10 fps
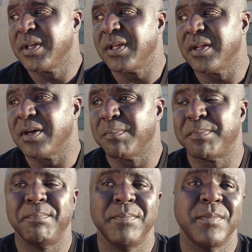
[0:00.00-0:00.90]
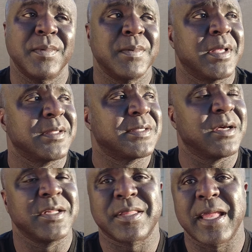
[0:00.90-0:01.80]
you know
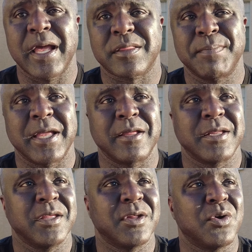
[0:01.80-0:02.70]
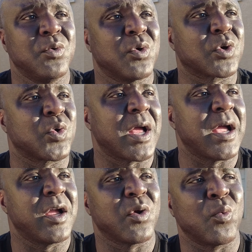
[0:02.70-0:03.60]
Tell these cats, man, you know, who are
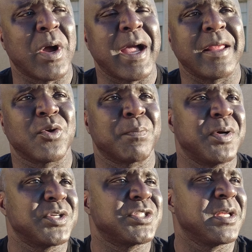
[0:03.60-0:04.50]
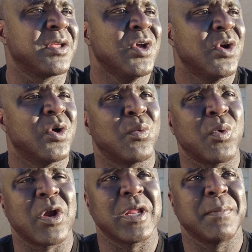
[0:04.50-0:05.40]
crying or whining or pushing or
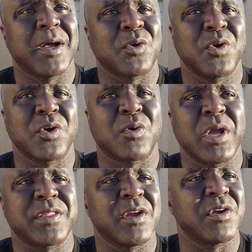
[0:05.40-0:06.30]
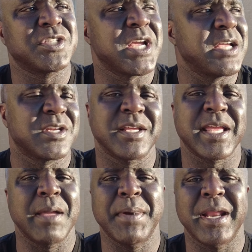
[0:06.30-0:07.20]
worried about critical race theory changing the
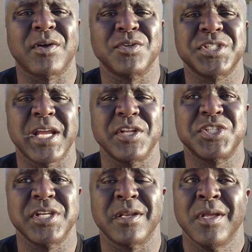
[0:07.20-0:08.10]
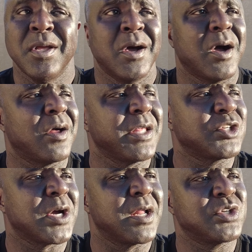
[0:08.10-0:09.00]
game, it ain't gonna change shit. All they
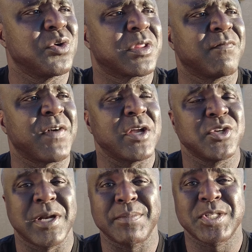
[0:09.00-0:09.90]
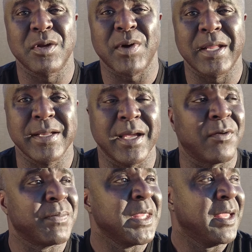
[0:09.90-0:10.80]
trying to do is divide you. And I'm telling you right
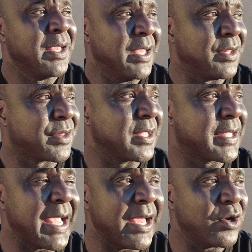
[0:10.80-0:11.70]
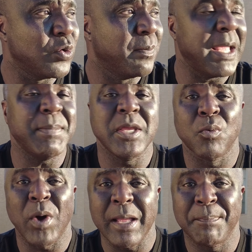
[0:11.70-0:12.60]
now, it's the cat who maybe your
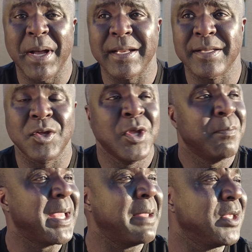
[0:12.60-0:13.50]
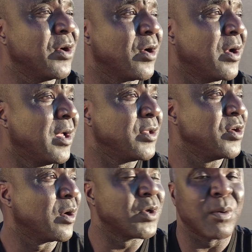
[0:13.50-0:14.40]
white partner, maybe your
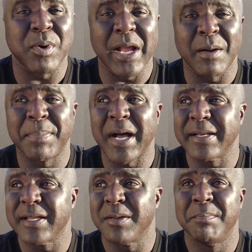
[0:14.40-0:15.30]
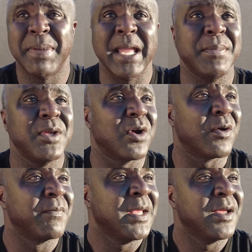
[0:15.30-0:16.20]
your your brown partner, maybe
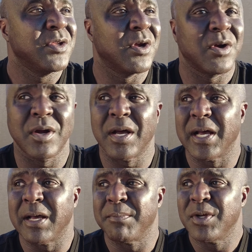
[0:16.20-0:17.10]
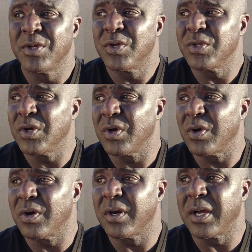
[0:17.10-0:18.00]
your your um
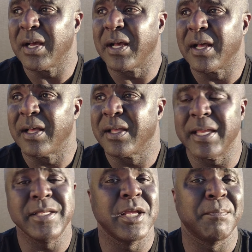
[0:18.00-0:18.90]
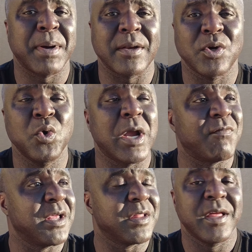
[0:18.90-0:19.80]
your uh, Indian partner, whoever
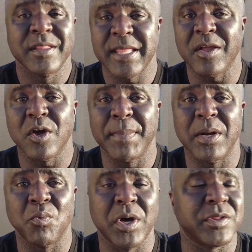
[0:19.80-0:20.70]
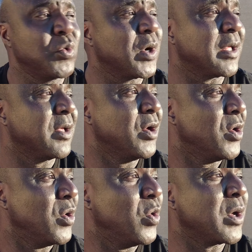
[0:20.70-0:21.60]
it is, they're gonna be the ones who gonna
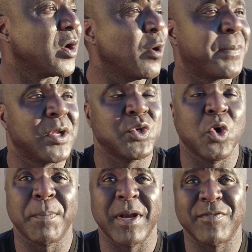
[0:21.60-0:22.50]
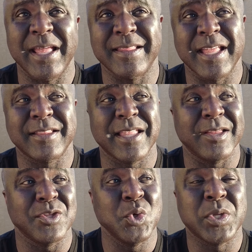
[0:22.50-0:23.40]
who gonna open the door. But if they think
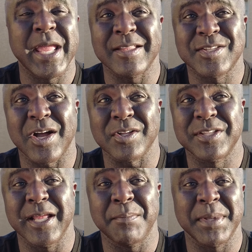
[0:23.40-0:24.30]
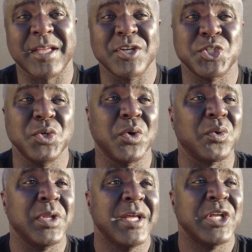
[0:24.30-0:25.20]
that you can't talk to them because you
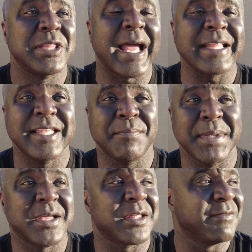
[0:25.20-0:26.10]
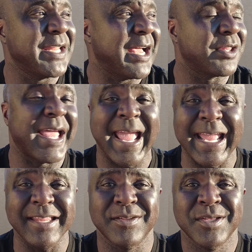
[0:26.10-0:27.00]
don't like them because of now the
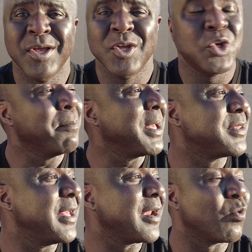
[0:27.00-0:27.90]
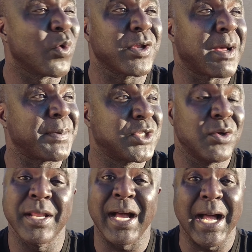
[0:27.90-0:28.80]
hate, you're missing out on world
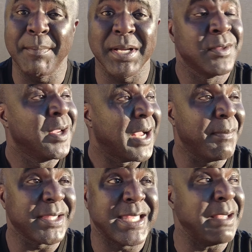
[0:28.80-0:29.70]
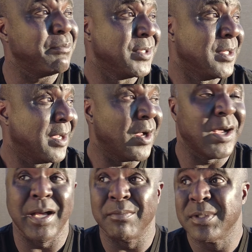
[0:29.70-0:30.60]
opportunity. I'm a I'm gonna keep
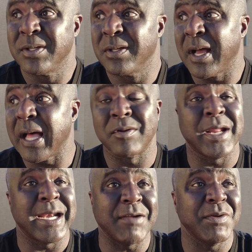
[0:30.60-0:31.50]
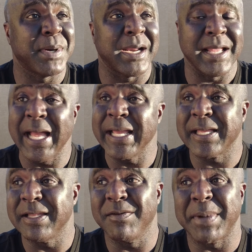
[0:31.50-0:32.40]
um, hollering at everybody. I ain't
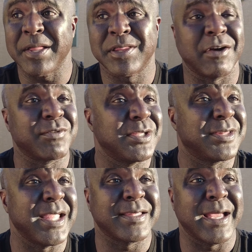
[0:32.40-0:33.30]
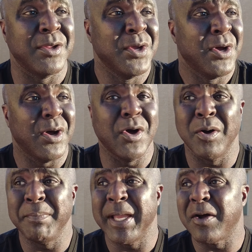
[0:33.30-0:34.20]
gonna live with myself to think that,
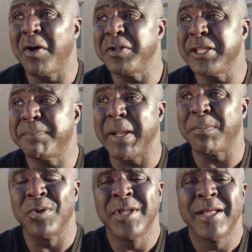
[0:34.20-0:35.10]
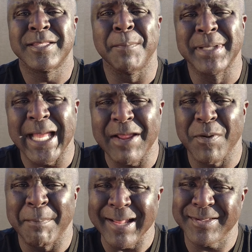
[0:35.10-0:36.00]
oh man, all these people to blame for
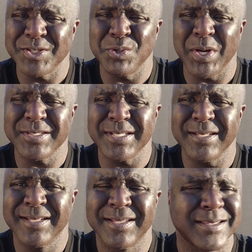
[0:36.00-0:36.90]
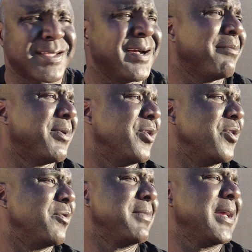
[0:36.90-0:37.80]
my situation? Come
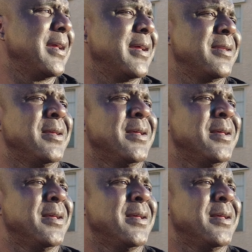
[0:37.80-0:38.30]
on, man.